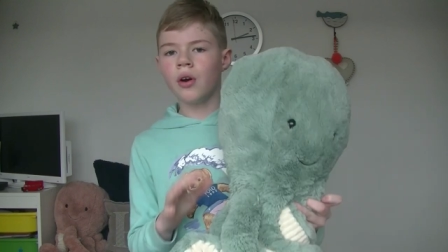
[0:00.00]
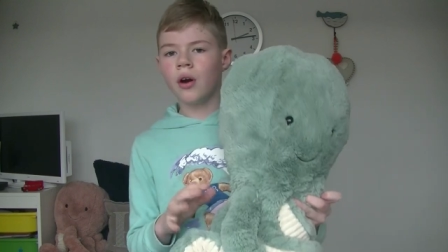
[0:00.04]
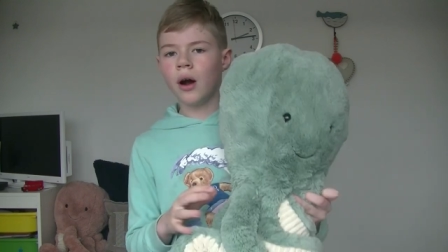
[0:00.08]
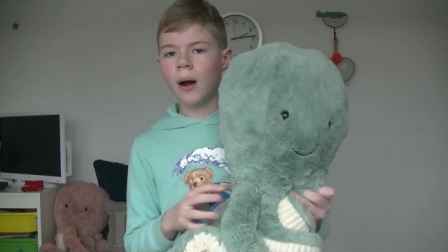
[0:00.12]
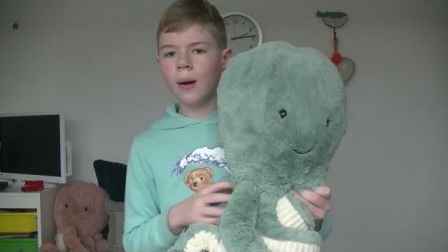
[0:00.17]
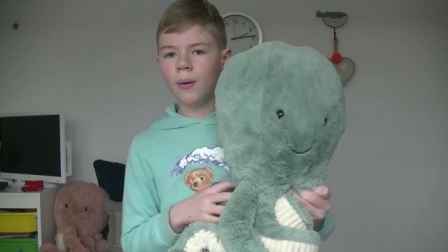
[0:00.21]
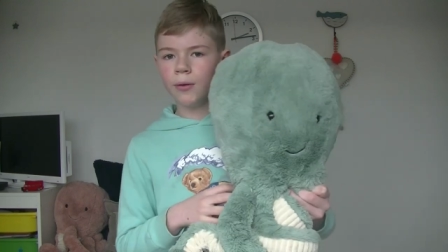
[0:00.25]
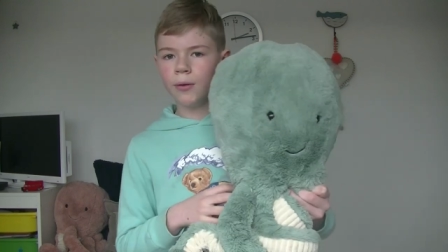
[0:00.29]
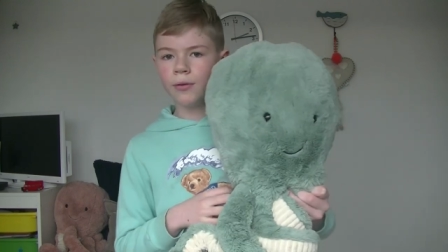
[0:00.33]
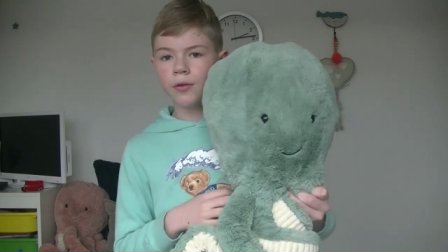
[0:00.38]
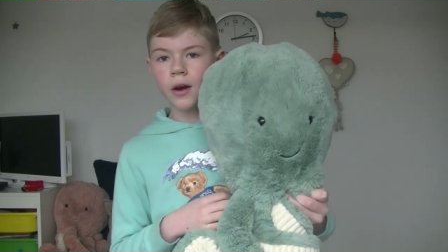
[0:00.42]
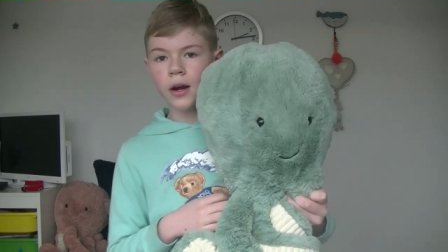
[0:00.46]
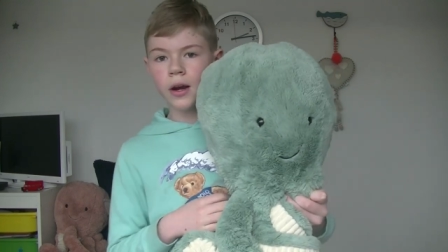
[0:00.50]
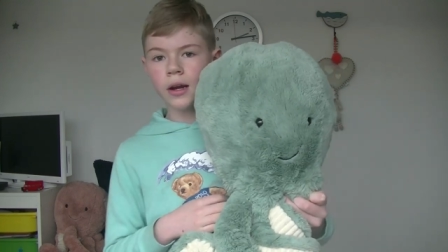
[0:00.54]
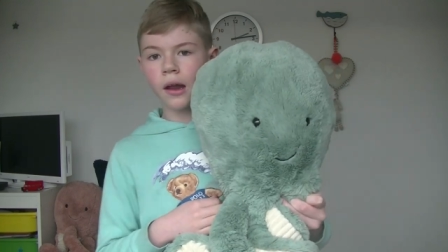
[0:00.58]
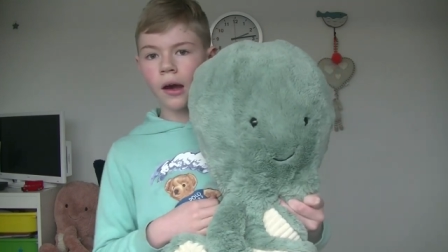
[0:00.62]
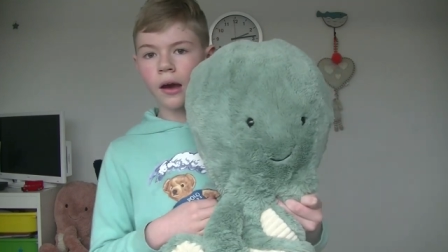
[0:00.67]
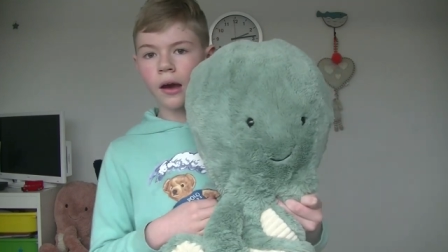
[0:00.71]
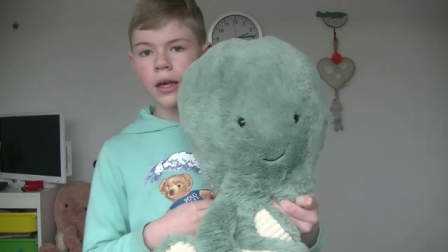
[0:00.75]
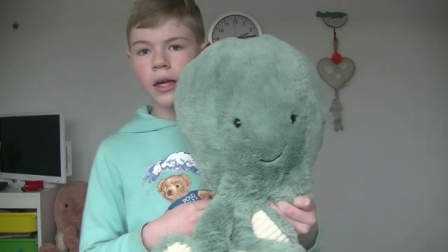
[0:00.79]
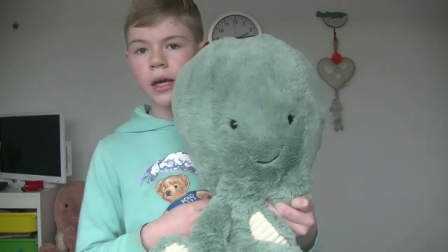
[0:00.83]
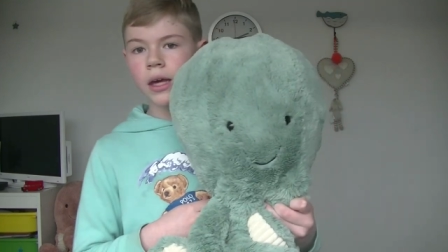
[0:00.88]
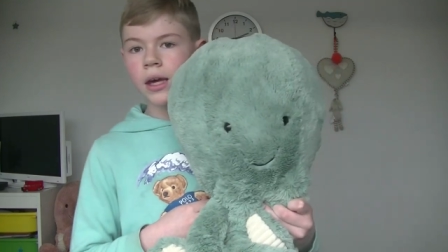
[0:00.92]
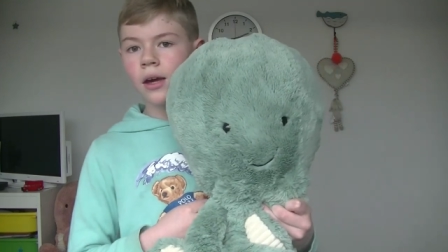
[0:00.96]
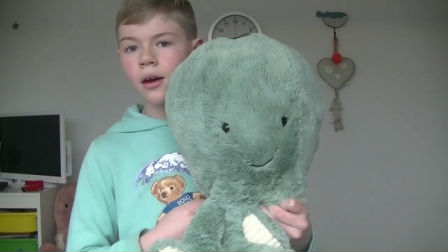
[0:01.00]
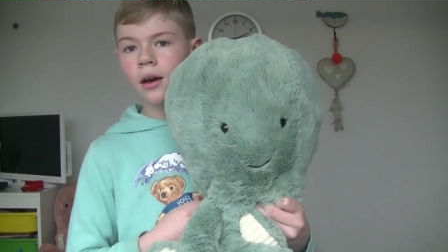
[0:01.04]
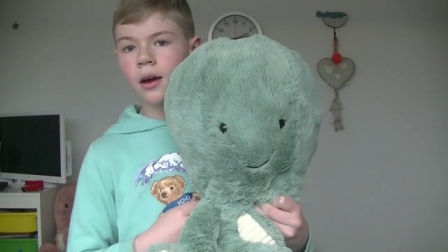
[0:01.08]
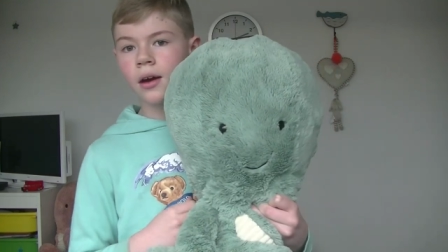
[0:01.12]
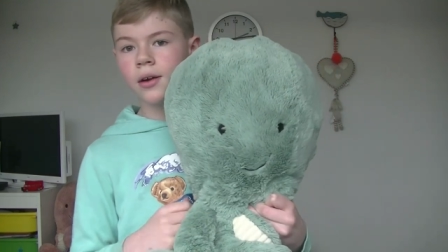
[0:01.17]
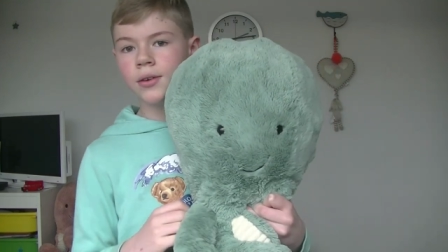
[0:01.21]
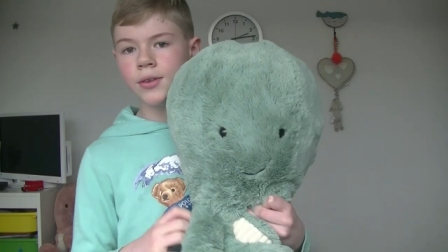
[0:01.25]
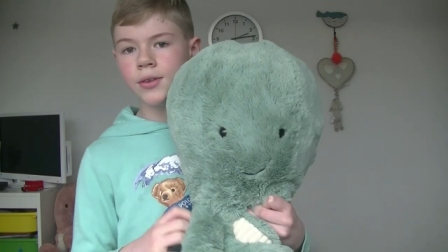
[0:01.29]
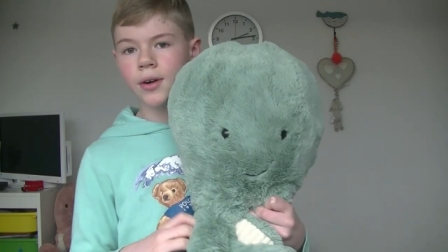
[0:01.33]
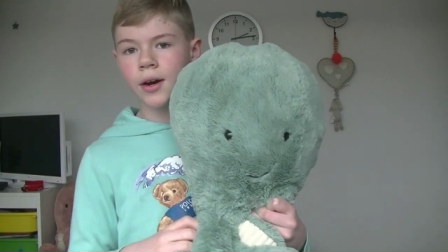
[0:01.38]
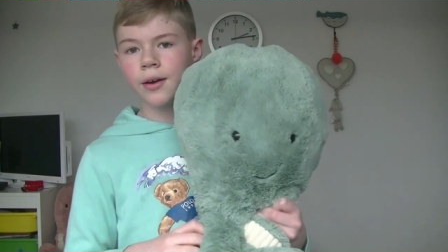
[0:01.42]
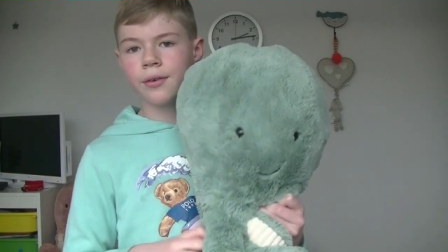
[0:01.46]
I was very lucky
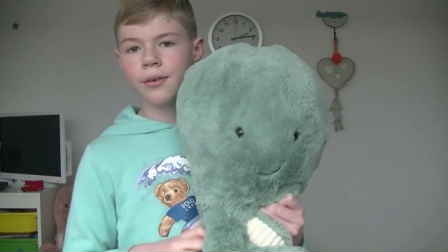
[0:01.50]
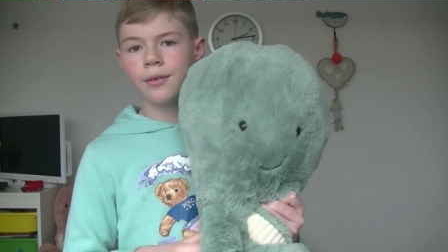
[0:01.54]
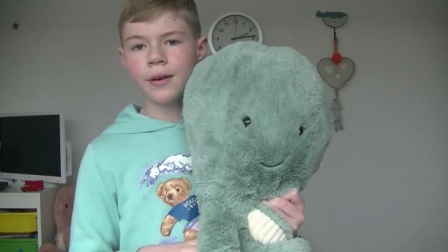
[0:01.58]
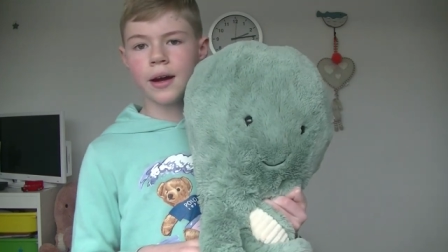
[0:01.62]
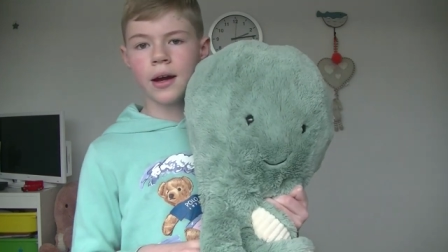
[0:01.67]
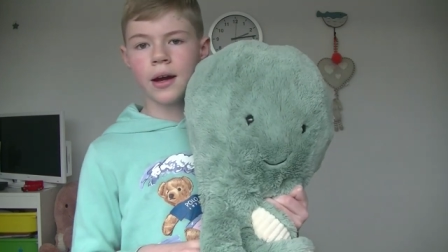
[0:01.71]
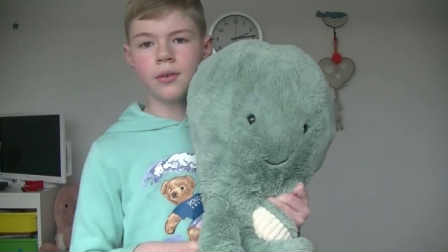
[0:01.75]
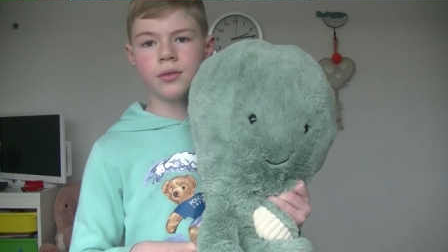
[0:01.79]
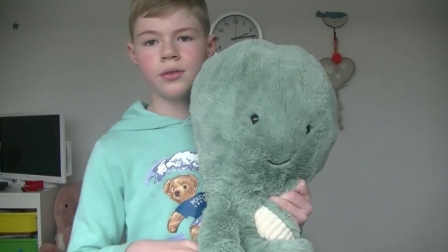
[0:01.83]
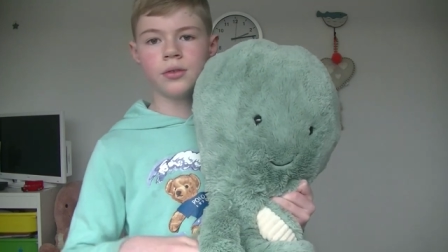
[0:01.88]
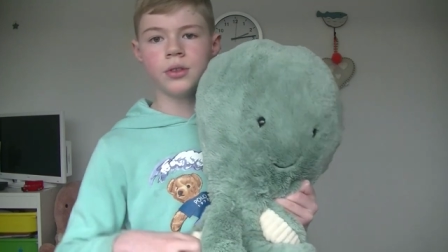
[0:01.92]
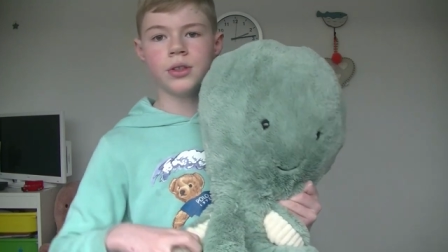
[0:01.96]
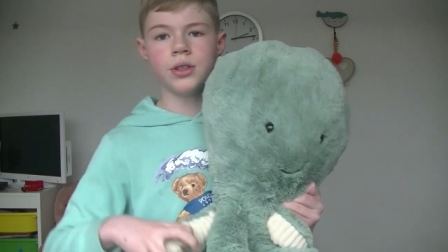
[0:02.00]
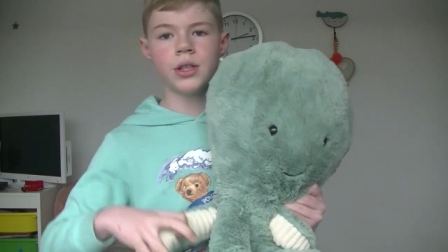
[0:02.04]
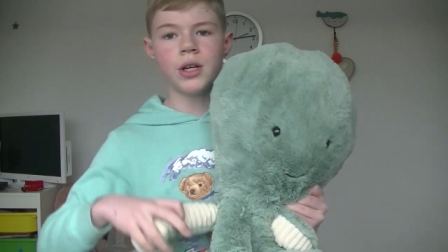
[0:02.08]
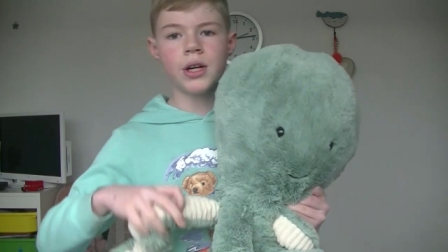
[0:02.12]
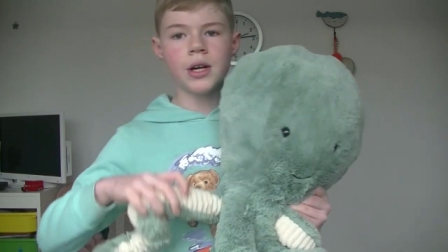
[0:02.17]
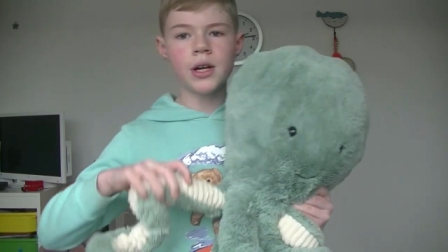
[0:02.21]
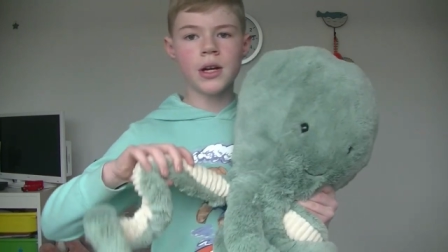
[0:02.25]
and I found